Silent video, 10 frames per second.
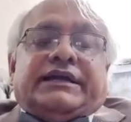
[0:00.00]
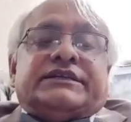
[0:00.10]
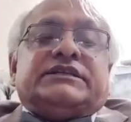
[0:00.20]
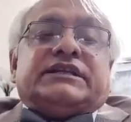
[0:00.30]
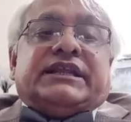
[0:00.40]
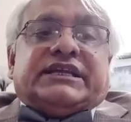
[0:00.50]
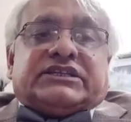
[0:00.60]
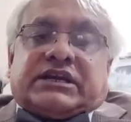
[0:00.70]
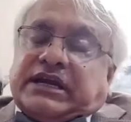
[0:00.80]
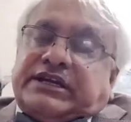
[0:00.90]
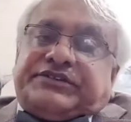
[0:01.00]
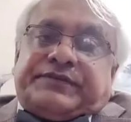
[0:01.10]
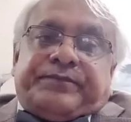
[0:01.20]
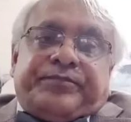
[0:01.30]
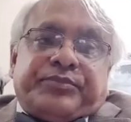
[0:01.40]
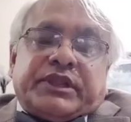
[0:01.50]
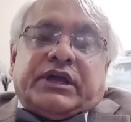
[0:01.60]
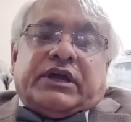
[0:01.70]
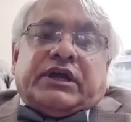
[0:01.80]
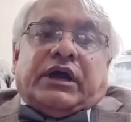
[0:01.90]
And in the next class,
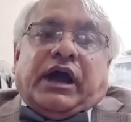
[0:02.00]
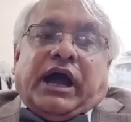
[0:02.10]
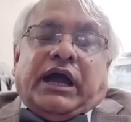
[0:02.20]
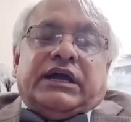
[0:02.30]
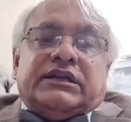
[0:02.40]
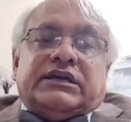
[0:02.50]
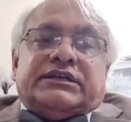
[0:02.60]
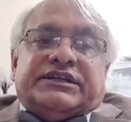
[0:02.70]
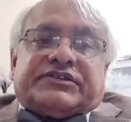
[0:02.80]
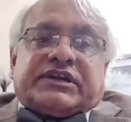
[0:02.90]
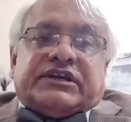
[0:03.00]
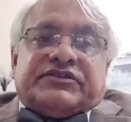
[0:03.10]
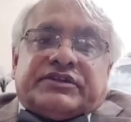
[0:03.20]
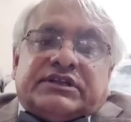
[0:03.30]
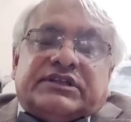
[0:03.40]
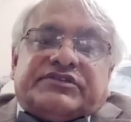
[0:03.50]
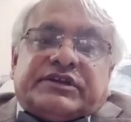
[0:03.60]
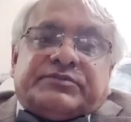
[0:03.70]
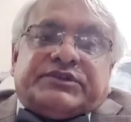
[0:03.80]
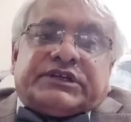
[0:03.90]
I'll discuss
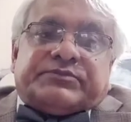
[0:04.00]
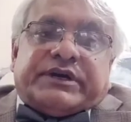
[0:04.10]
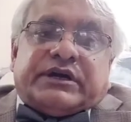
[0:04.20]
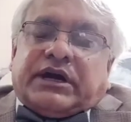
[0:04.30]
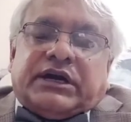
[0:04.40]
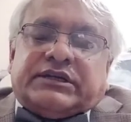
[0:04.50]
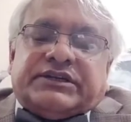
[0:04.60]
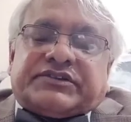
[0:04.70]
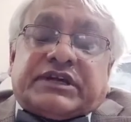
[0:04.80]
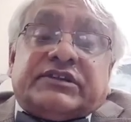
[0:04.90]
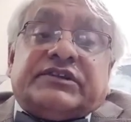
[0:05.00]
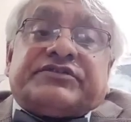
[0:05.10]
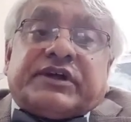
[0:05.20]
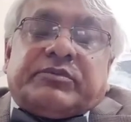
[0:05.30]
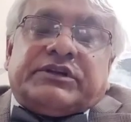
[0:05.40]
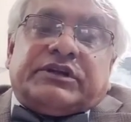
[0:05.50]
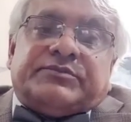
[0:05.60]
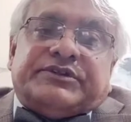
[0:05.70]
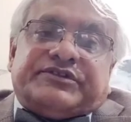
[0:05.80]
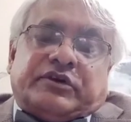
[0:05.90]
the subject, I'll discuss the
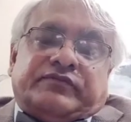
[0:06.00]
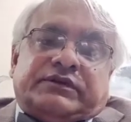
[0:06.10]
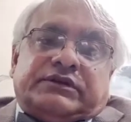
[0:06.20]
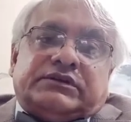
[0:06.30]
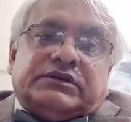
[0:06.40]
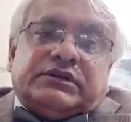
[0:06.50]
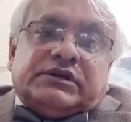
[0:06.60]
summary of this novel,